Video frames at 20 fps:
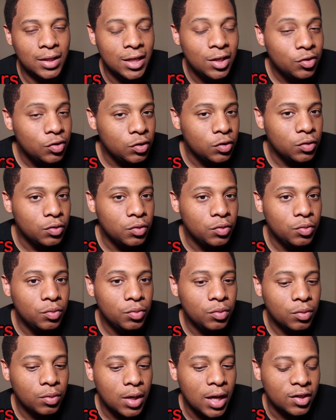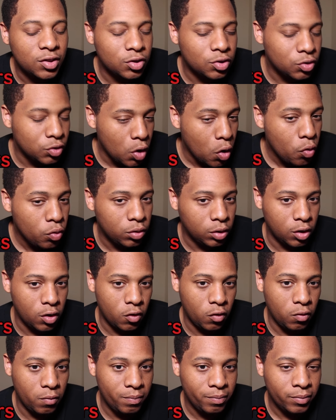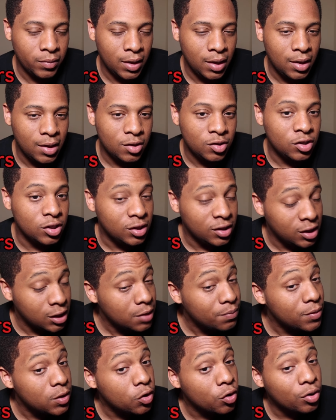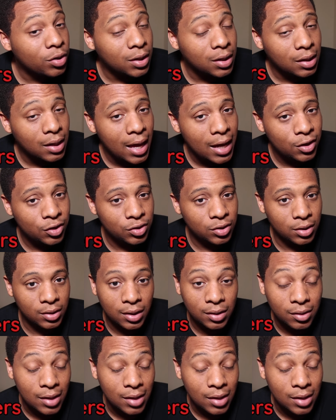into a snow globe to keep in her collection,